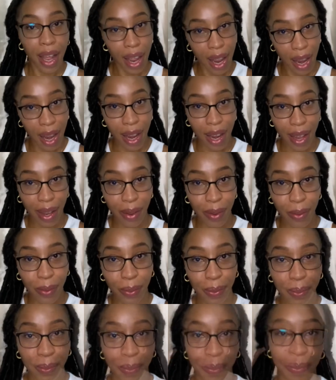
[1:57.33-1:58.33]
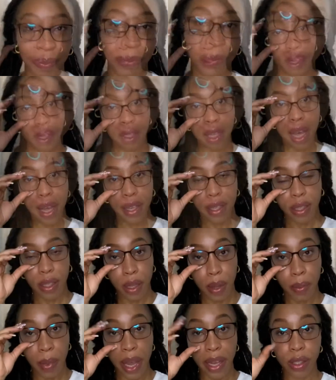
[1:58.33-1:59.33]
Lego. So the first
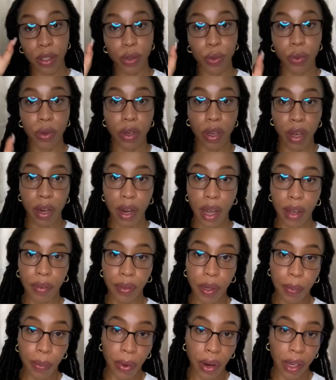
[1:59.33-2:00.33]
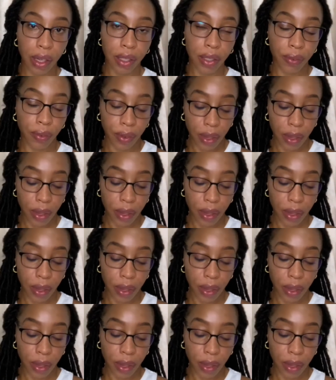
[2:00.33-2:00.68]
item, I do not have the price for